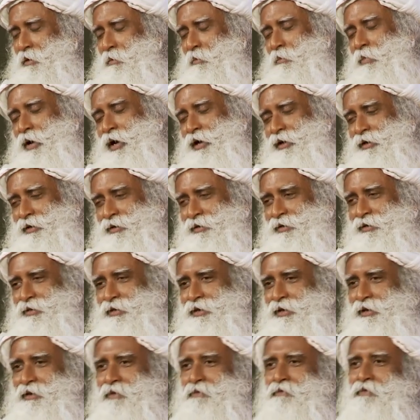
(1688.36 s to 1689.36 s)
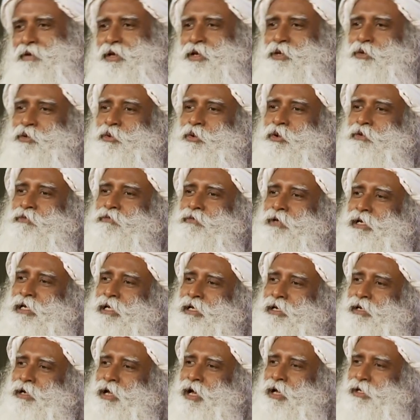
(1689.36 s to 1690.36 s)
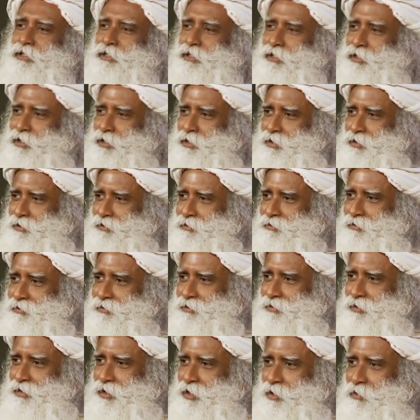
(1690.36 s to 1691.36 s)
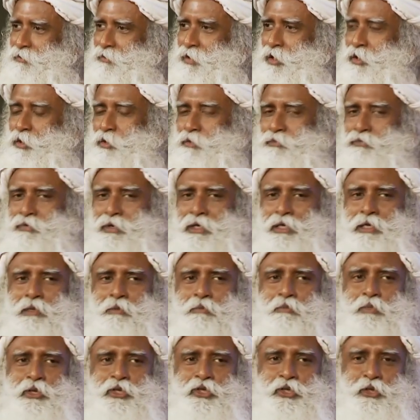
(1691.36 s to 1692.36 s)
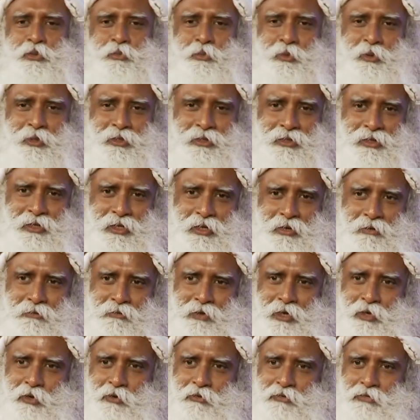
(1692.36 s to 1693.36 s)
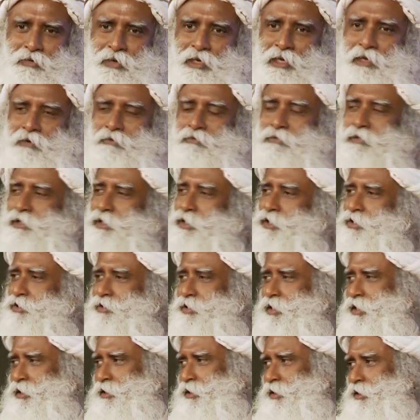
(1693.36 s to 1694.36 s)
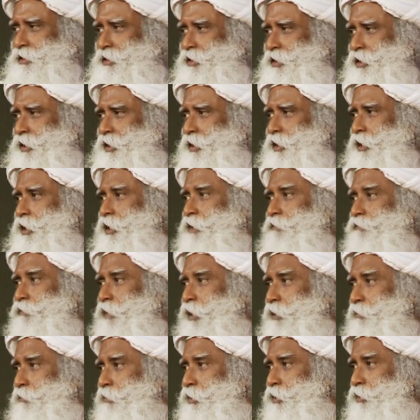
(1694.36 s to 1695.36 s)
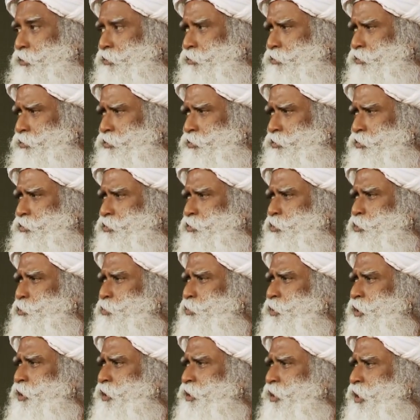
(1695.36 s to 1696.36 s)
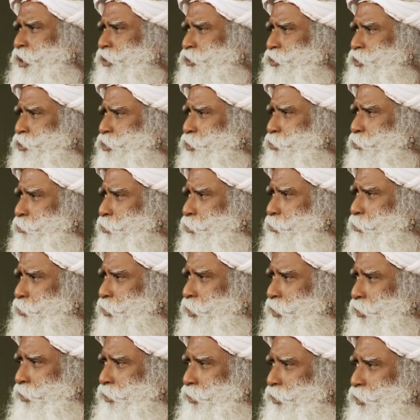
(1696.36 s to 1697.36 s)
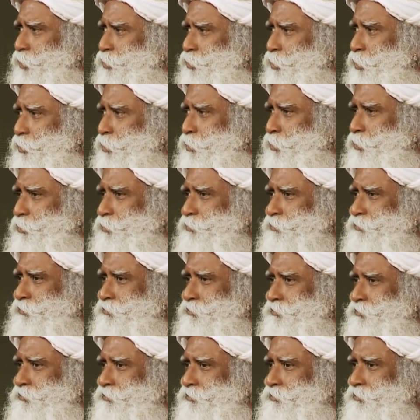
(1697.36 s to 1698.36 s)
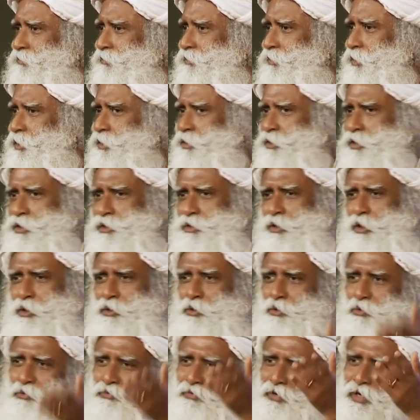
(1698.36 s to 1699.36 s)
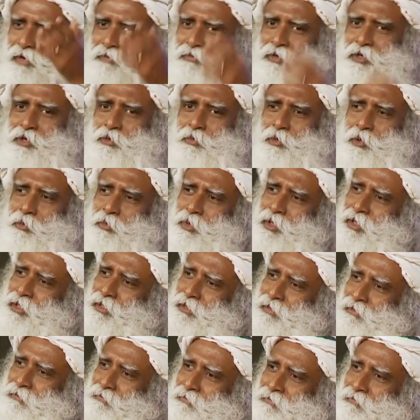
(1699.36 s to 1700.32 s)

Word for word: But when you are feeling nasty, when you're feeling miserable, when you're feeling frustrated, if I meet you, you could be a nasty human being, yes or no? Is this not true for every human being?